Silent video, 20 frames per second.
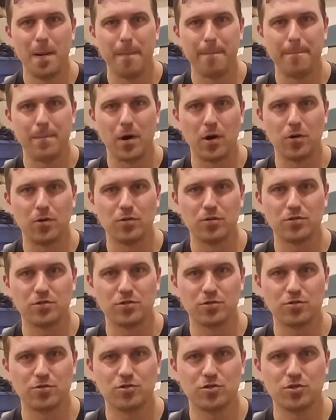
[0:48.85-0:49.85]
bones
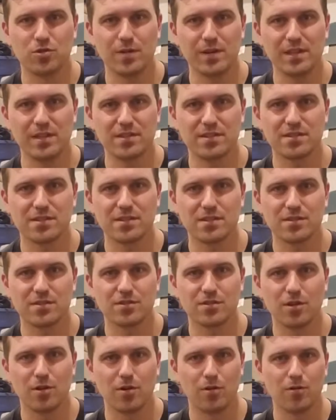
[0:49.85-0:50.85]
or joints.
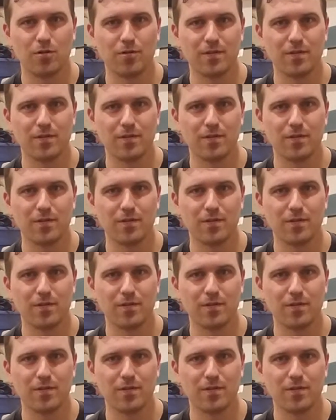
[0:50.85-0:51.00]
So